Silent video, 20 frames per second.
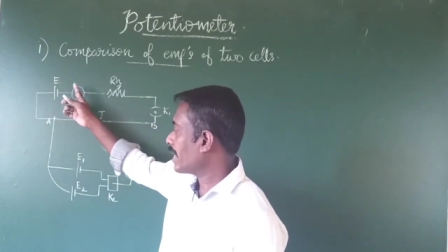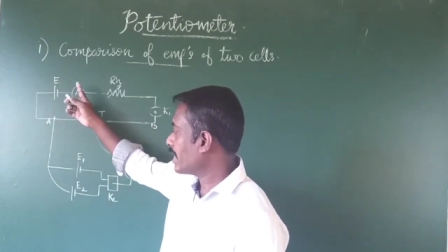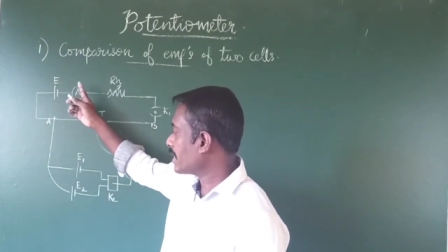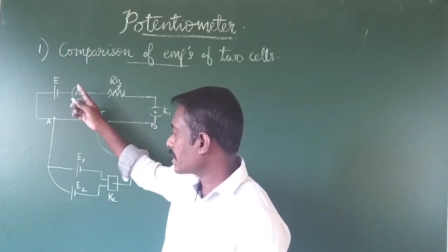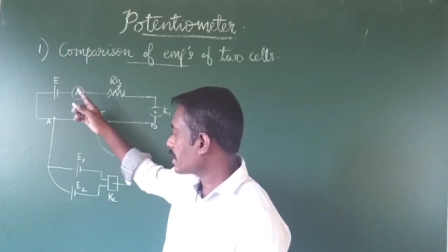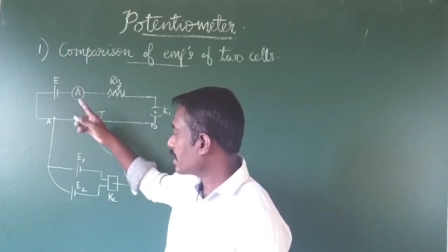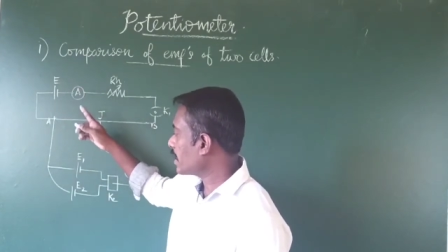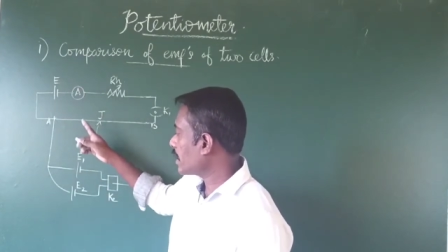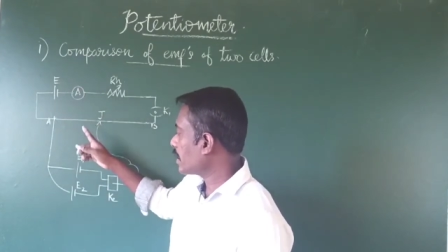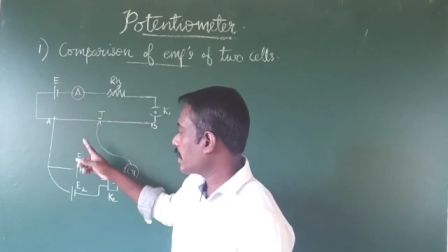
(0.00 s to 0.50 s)

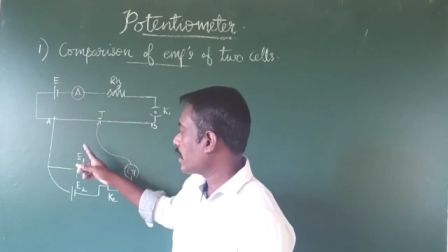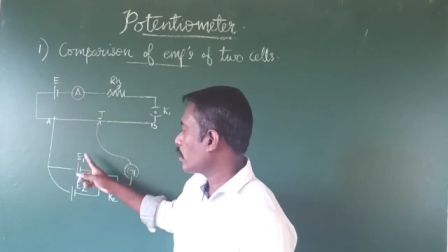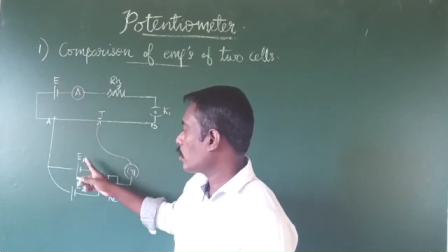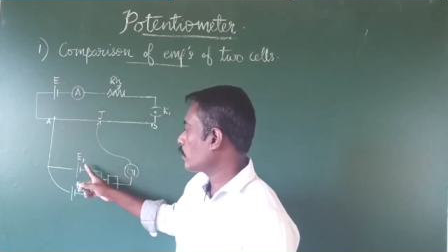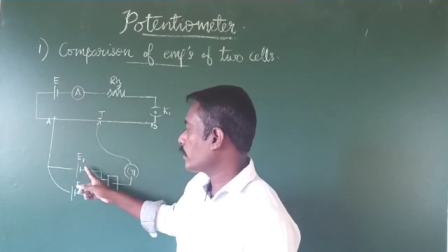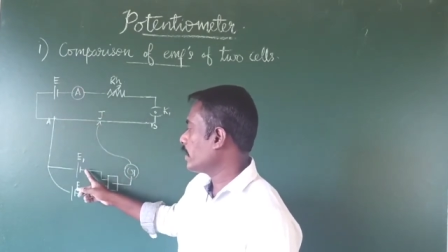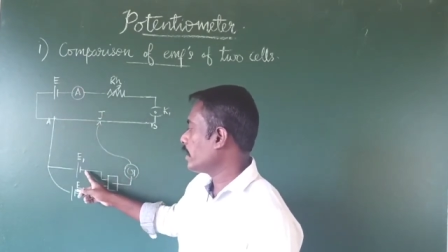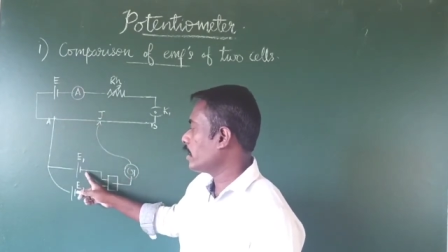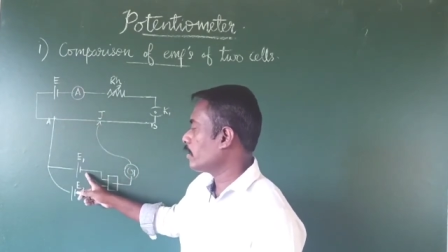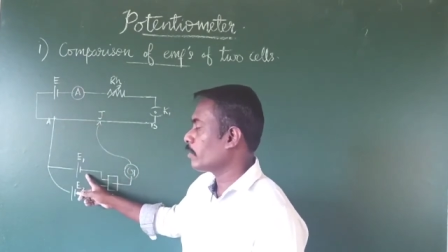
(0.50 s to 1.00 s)
less than that
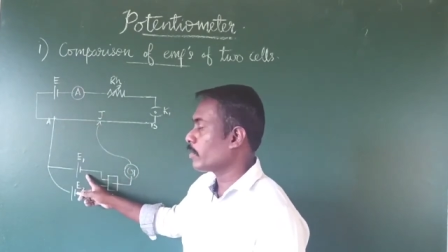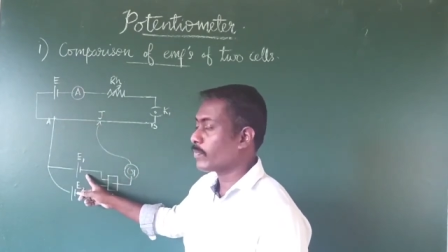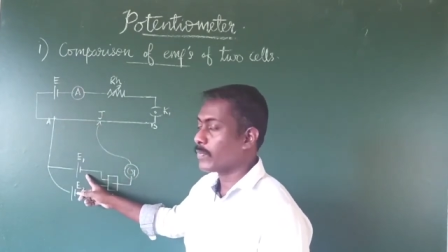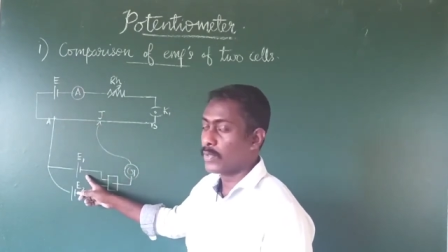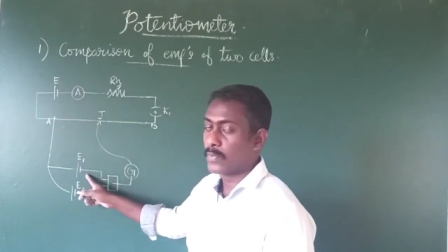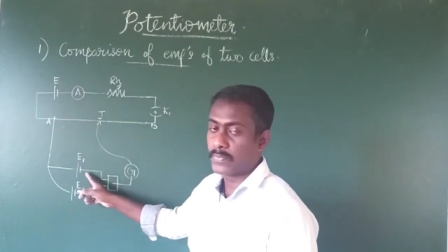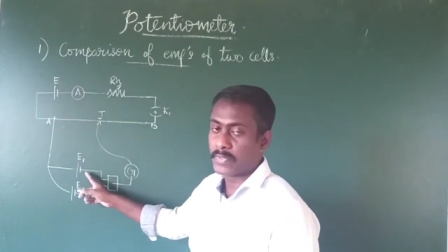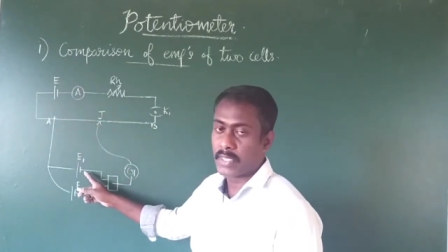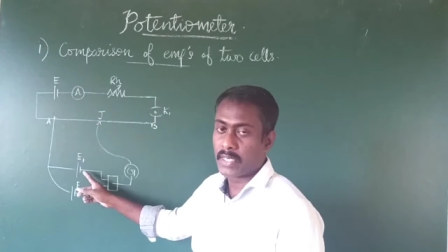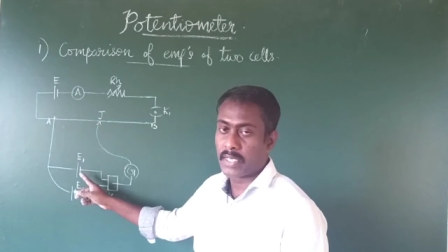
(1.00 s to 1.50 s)
of the EMF
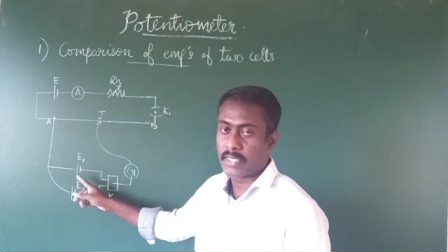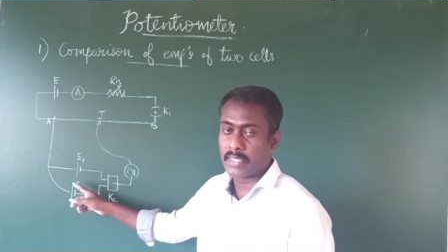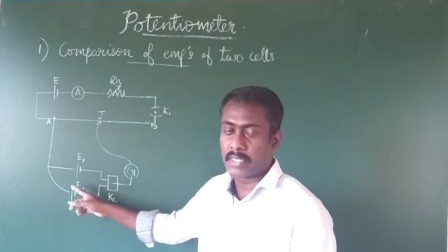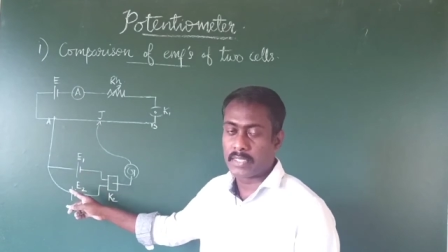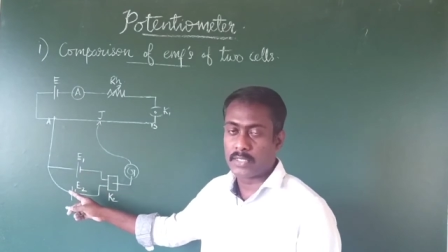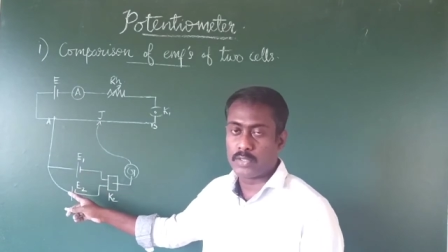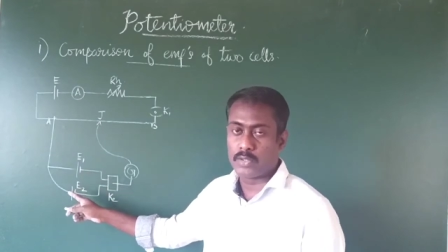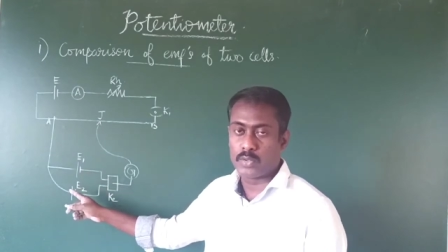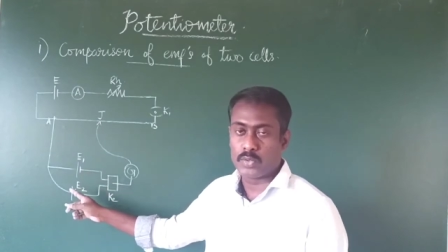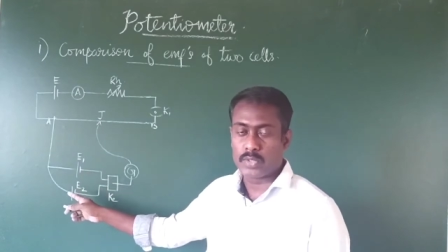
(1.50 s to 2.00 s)
of the
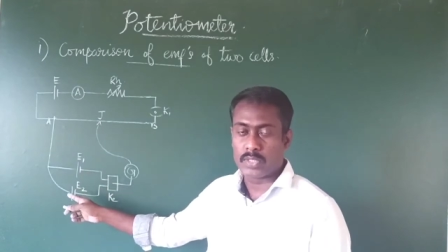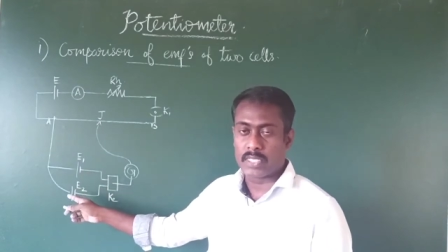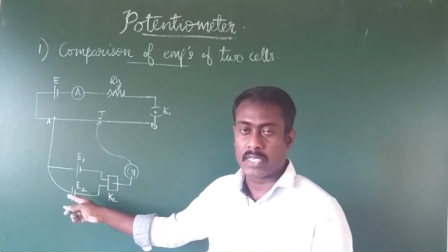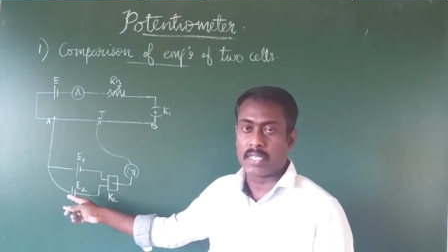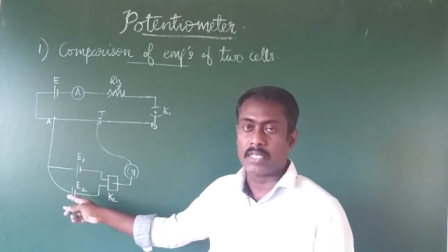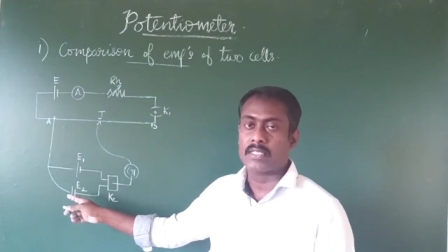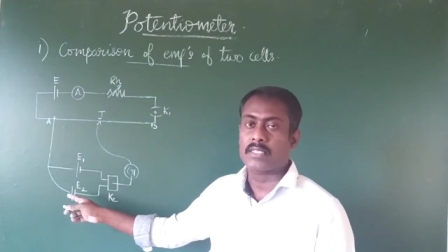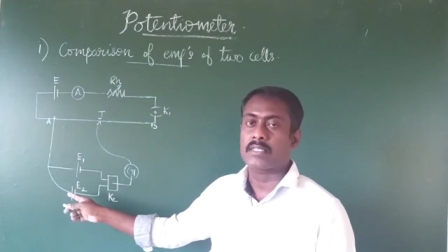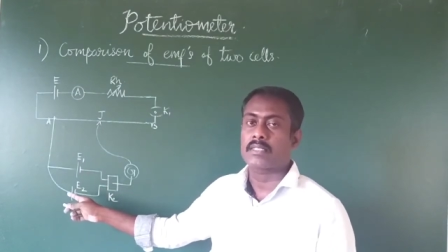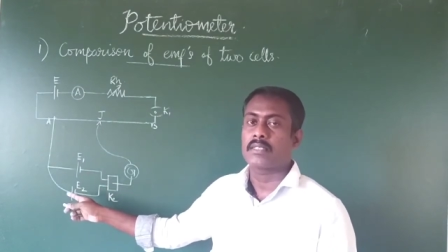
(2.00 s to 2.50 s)
other two
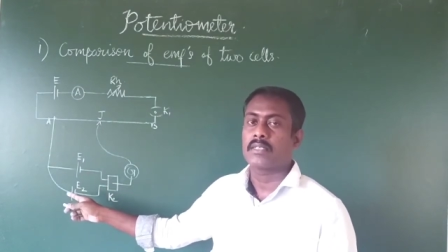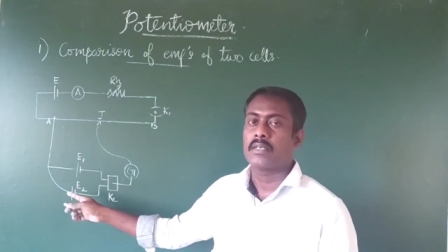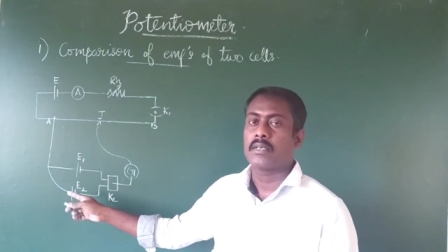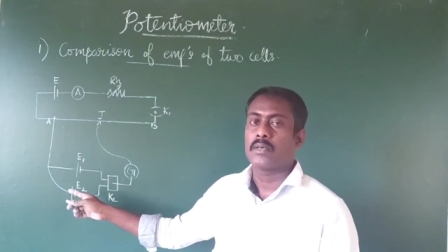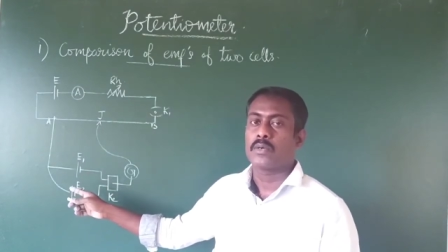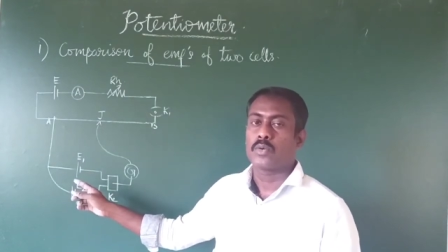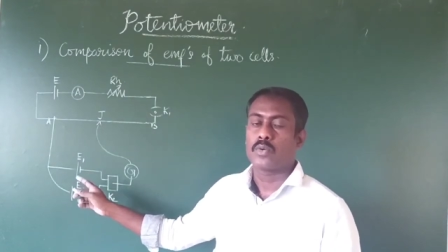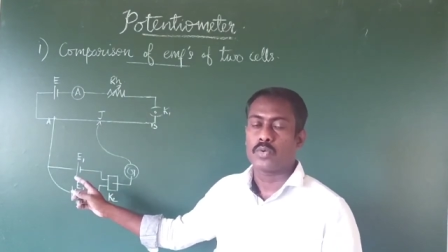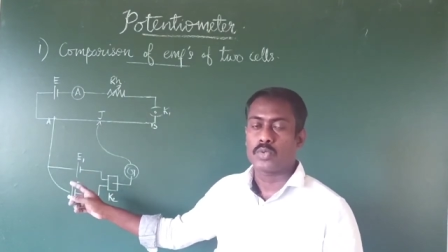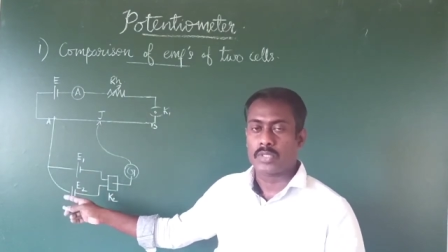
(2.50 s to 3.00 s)
cells
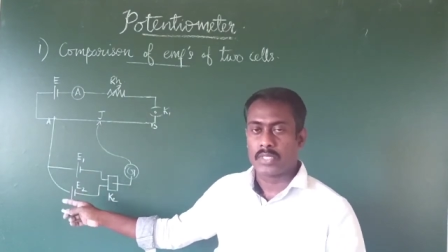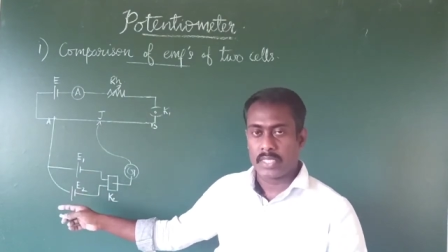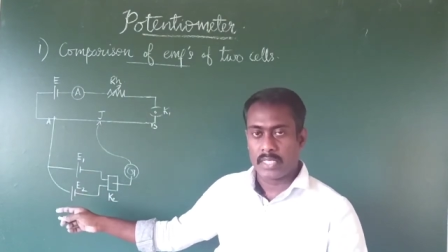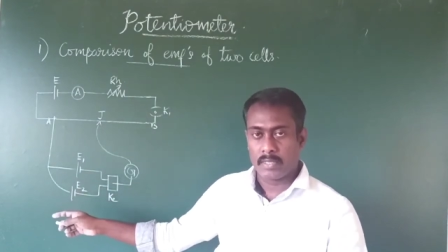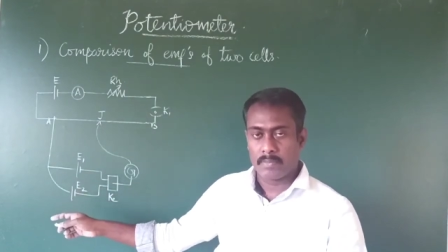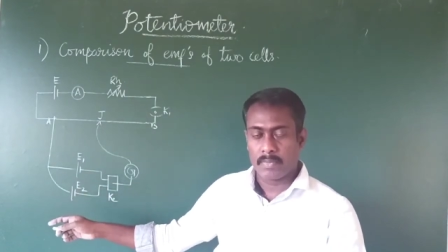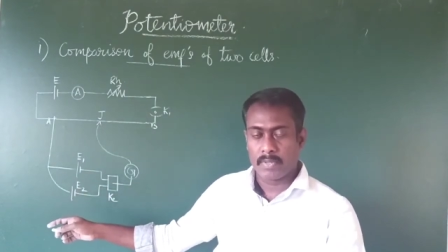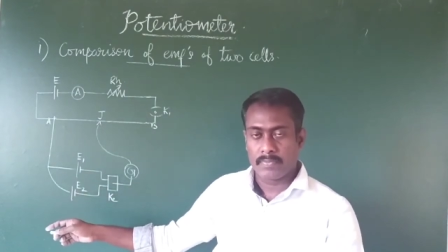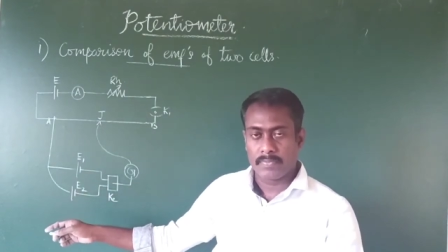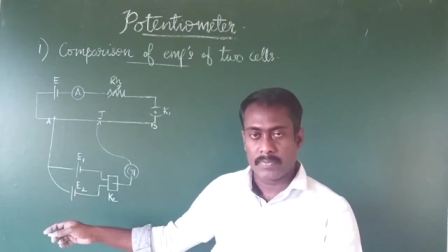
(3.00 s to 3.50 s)
whose
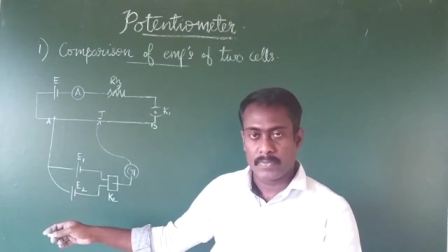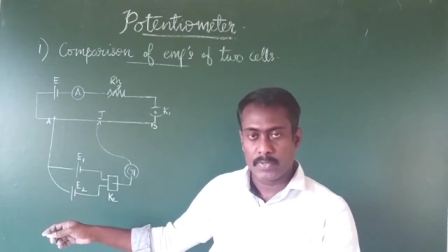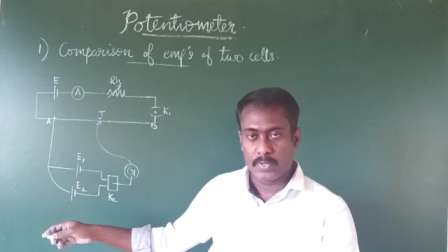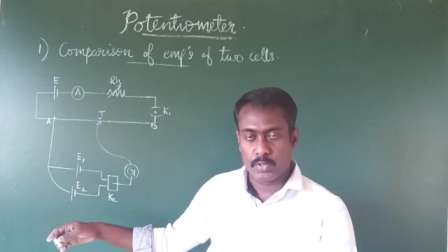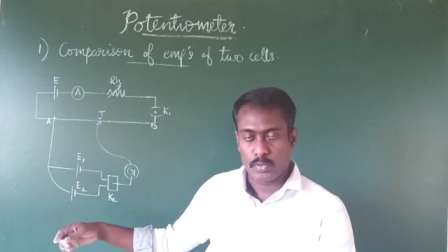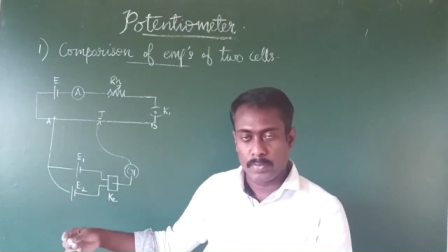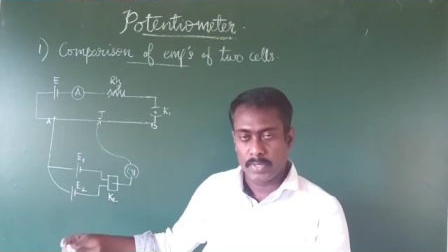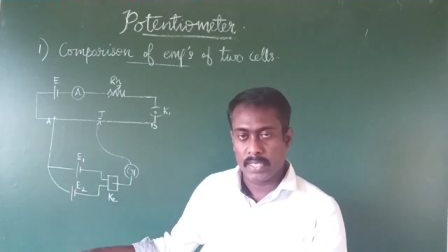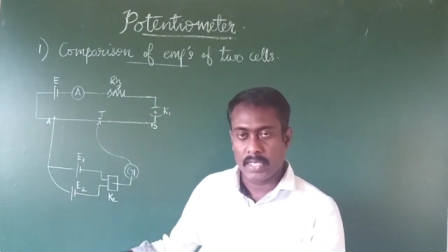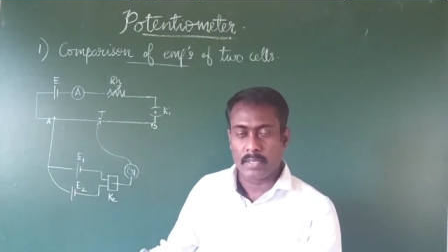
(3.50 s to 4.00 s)
EMFs
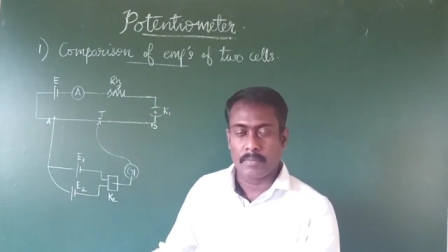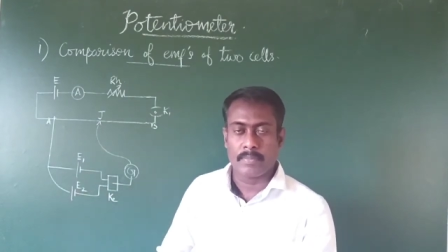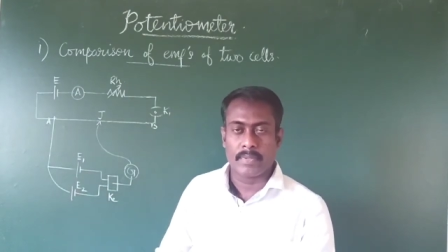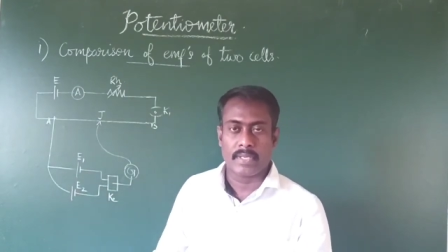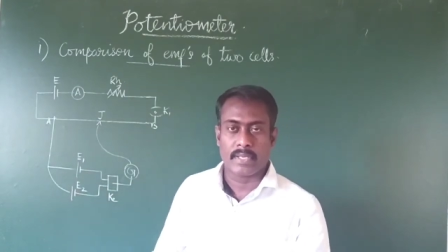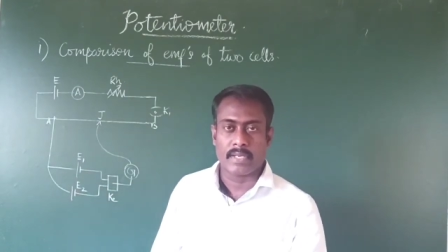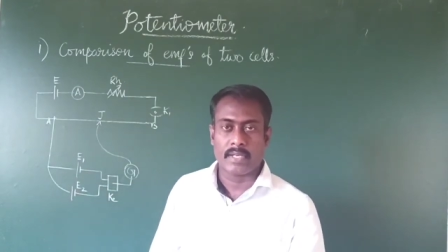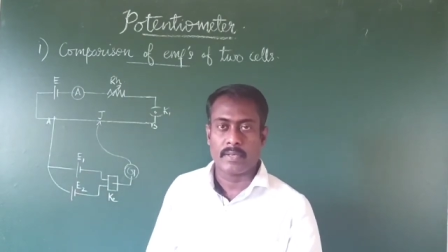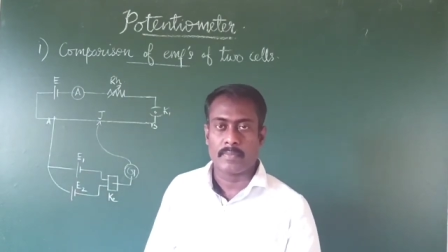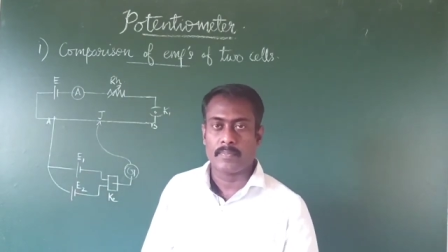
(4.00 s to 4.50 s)
to be
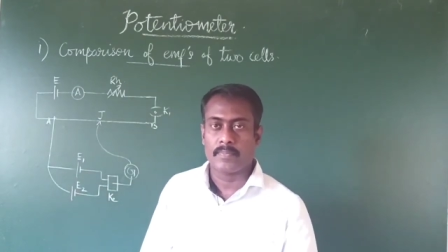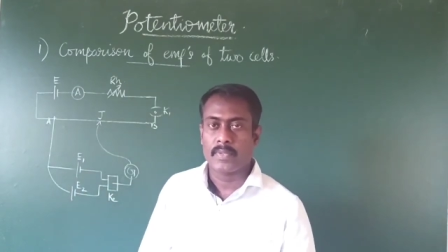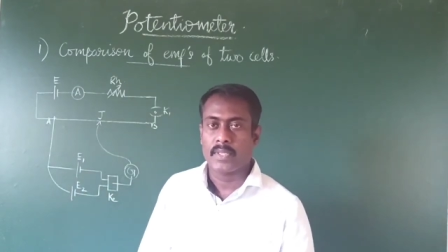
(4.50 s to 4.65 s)
compared,